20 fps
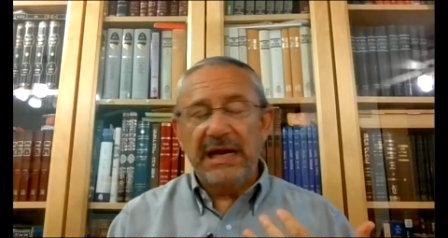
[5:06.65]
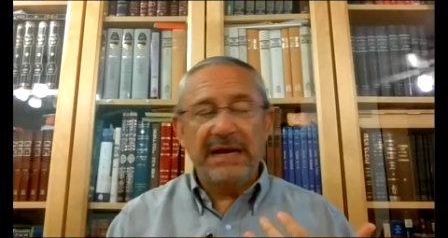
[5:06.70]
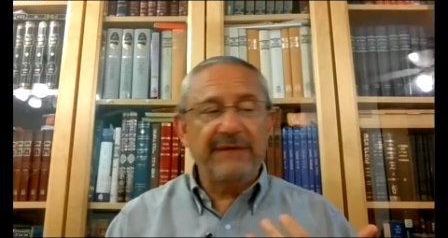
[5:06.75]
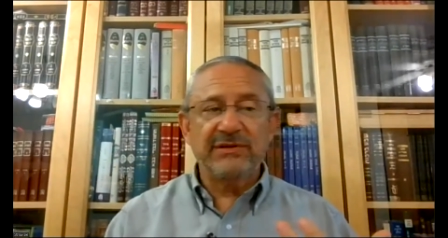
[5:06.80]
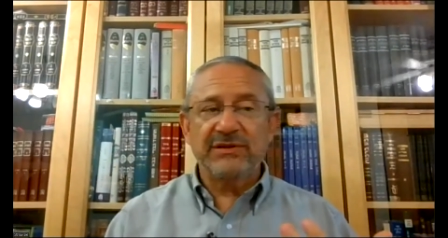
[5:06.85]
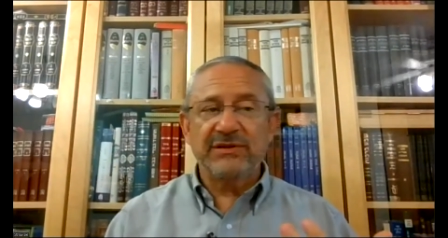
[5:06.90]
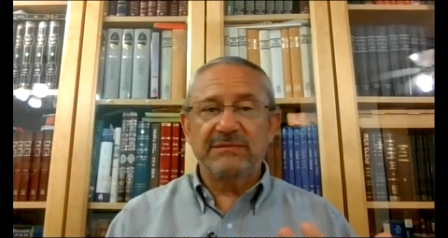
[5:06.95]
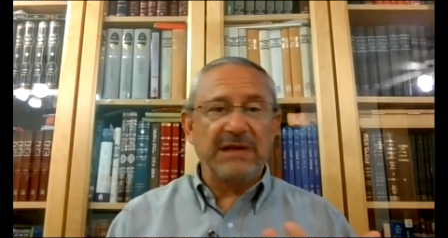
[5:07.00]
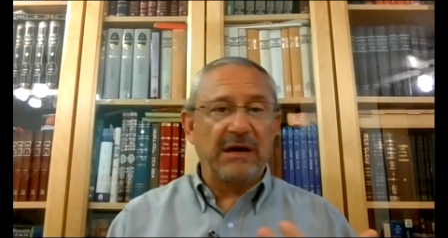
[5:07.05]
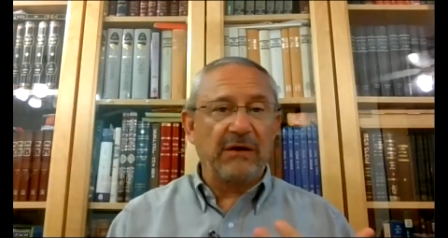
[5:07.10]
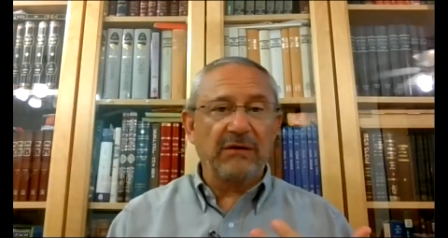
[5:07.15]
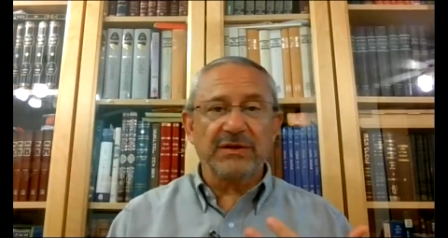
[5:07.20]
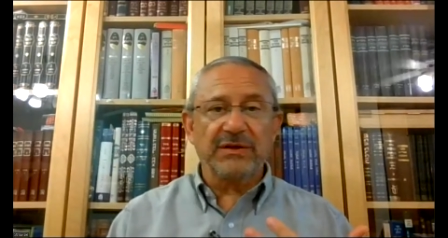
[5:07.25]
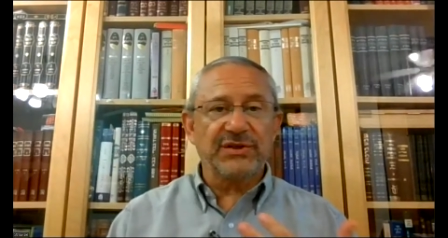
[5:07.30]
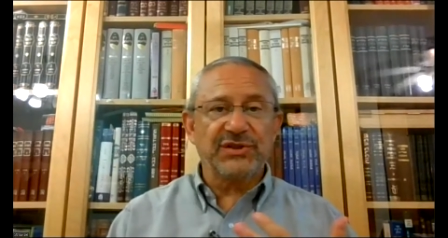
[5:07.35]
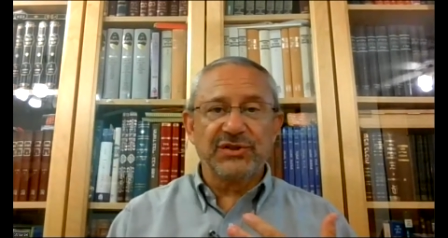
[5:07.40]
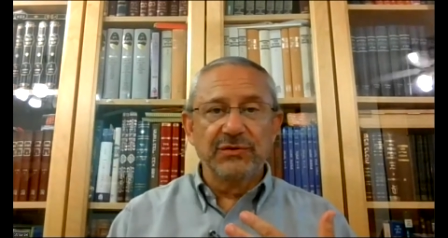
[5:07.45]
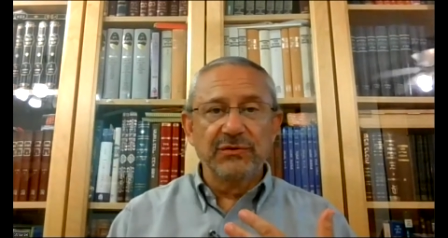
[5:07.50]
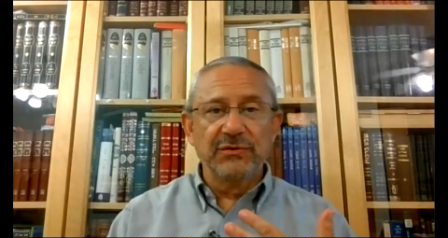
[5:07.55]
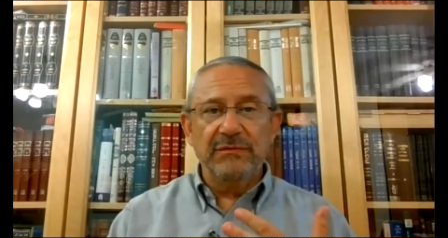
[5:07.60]
I have a
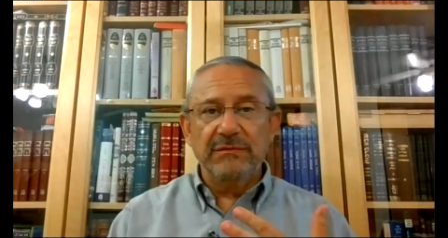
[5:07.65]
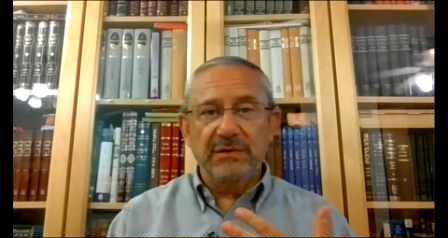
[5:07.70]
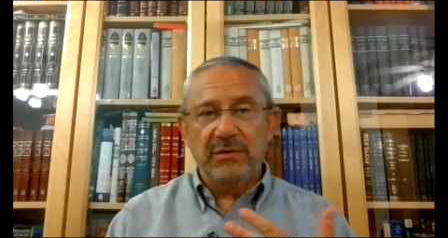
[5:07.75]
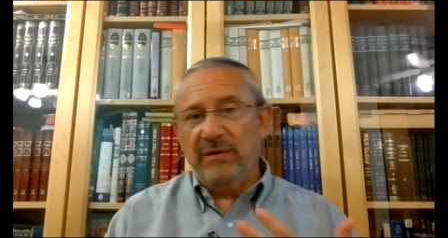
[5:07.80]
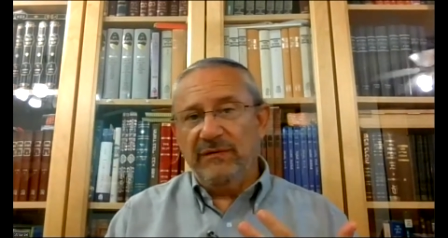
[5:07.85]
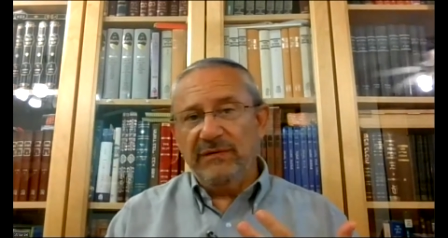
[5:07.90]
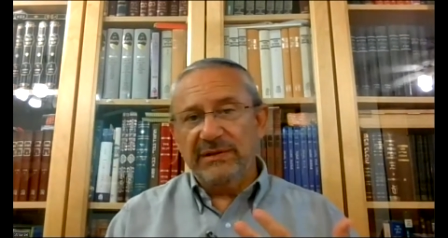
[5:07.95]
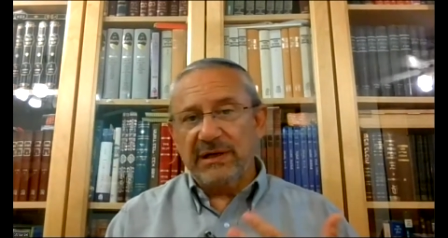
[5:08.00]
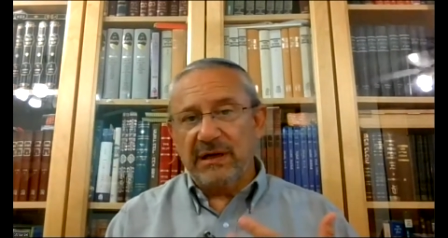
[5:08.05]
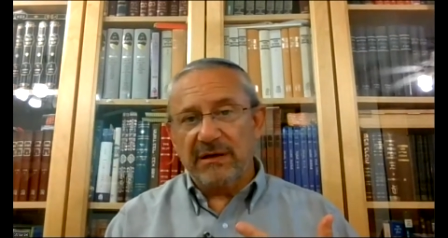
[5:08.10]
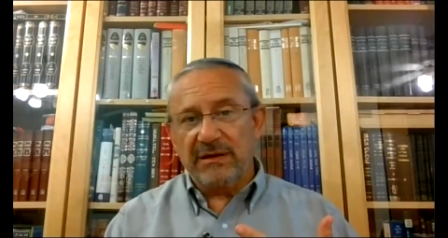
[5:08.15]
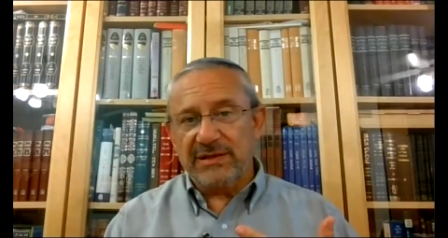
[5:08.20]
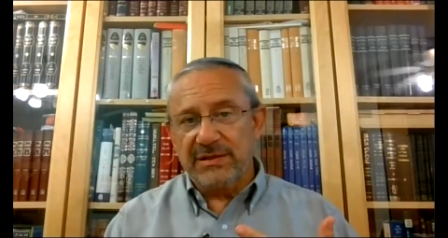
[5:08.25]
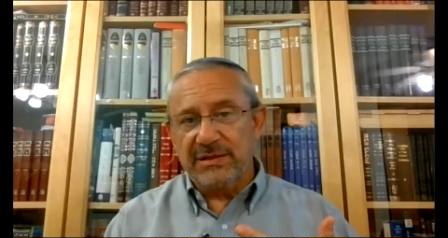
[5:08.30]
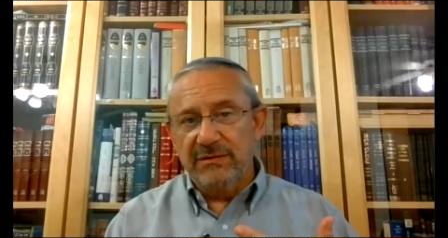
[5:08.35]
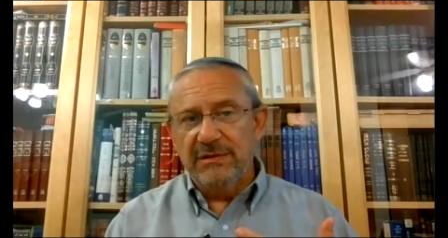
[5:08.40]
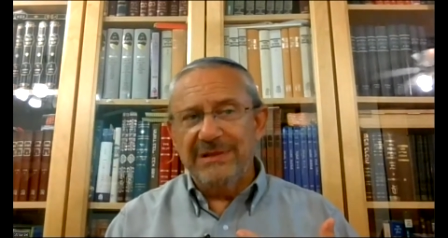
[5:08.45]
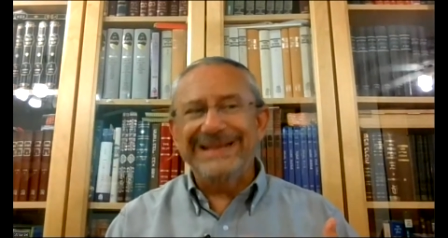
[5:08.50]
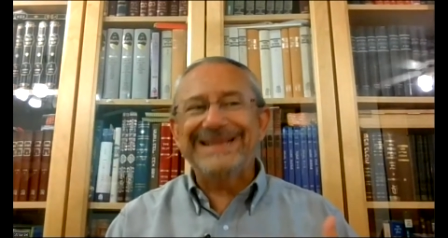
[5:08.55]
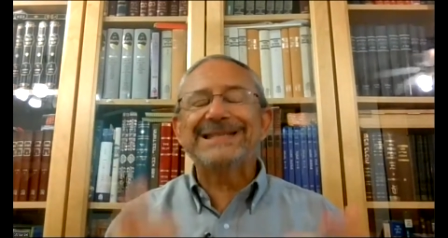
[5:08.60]
dark suit. You have a dark
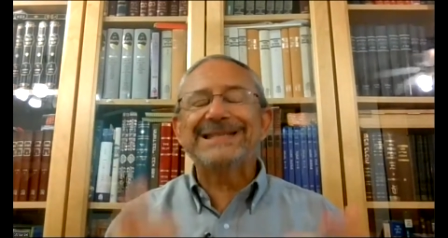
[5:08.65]
suit.